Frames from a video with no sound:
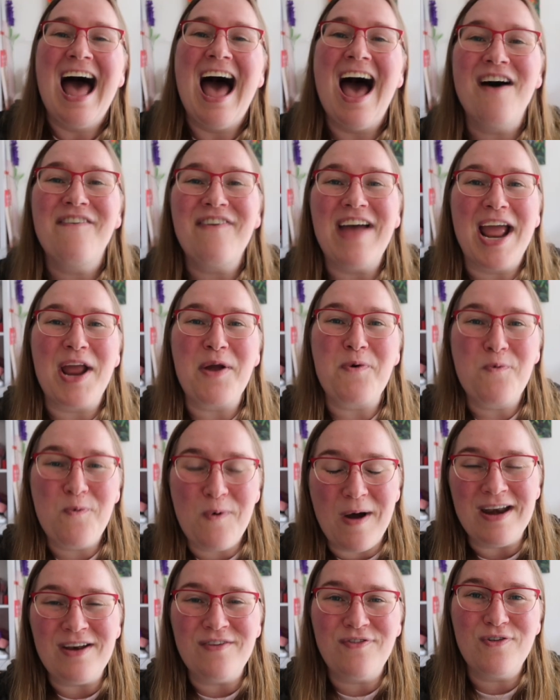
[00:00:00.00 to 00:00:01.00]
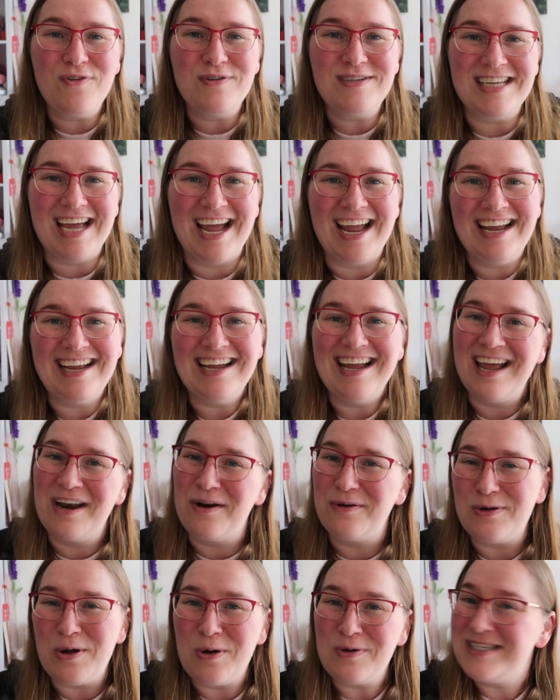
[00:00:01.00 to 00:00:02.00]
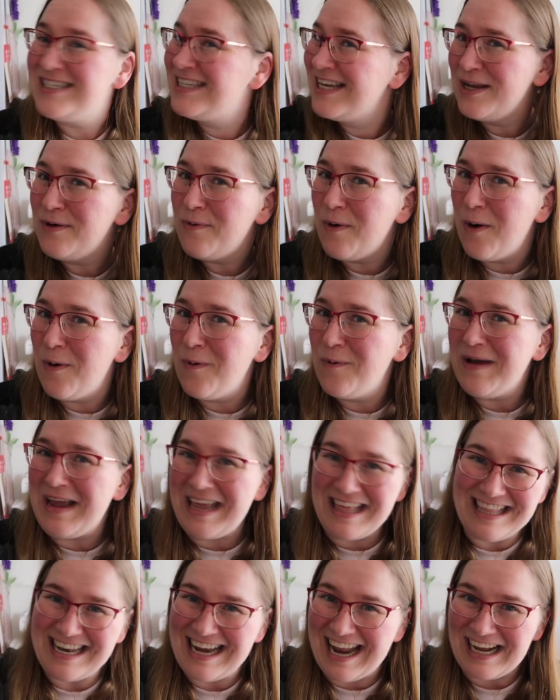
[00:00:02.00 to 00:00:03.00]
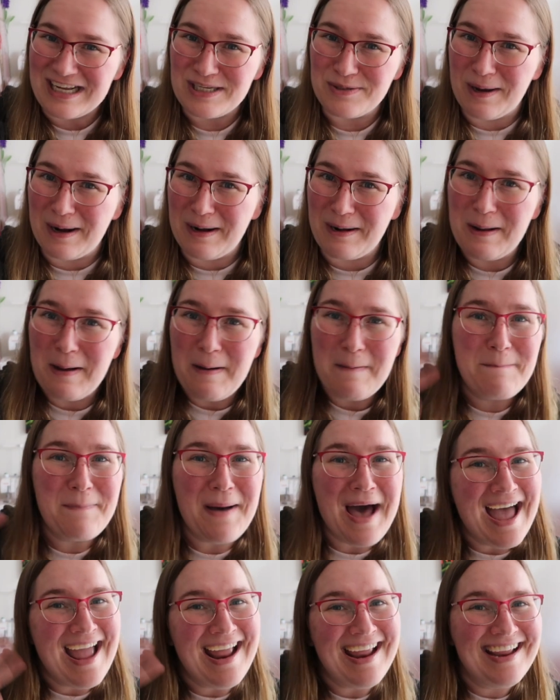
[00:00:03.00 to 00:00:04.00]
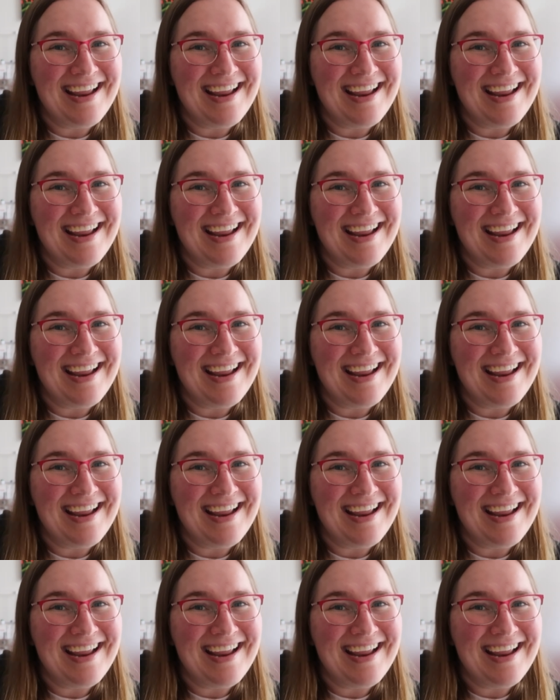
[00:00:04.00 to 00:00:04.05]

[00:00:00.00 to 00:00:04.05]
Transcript: Have a wonderful day, and I'll see you all in the next one. Bye.